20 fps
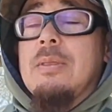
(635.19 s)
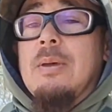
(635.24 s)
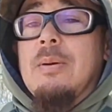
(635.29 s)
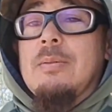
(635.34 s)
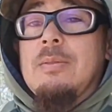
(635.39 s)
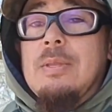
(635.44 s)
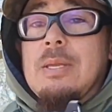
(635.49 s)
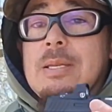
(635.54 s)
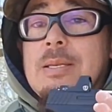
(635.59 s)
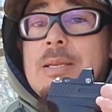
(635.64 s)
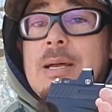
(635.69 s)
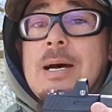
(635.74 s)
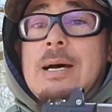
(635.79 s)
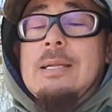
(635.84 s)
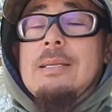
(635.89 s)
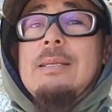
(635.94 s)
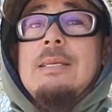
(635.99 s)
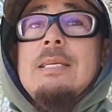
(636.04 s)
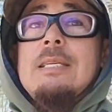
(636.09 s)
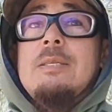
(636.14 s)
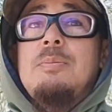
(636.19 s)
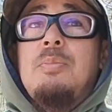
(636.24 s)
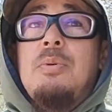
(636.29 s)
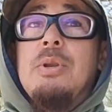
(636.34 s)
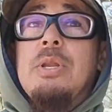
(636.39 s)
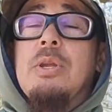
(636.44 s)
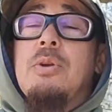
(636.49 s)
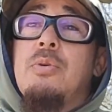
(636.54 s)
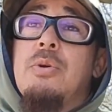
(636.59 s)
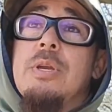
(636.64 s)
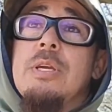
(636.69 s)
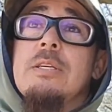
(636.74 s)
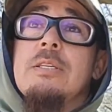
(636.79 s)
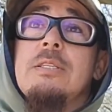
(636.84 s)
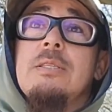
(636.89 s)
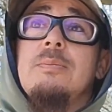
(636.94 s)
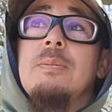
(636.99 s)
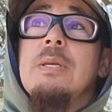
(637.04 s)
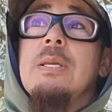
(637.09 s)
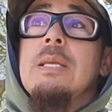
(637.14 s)
The dot is pretty
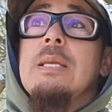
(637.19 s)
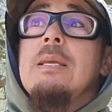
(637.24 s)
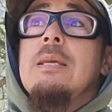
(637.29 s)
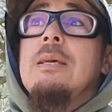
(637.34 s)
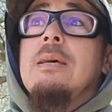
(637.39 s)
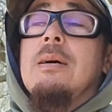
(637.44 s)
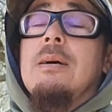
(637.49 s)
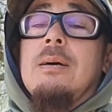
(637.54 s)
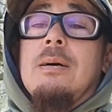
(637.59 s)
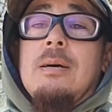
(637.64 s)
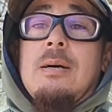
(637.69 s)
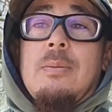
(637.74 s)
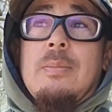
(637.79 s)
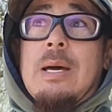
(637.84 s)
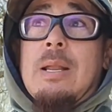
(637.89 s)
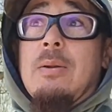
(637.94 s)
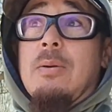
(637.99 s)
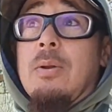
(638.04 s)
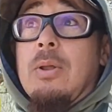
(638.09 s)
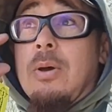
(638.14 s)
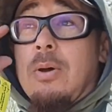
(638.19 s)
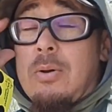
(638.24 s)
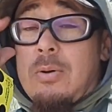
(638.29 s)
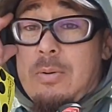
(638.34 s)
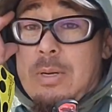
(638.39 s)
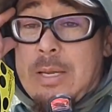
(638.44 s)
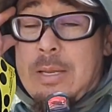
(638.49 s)
crisp. I don't know.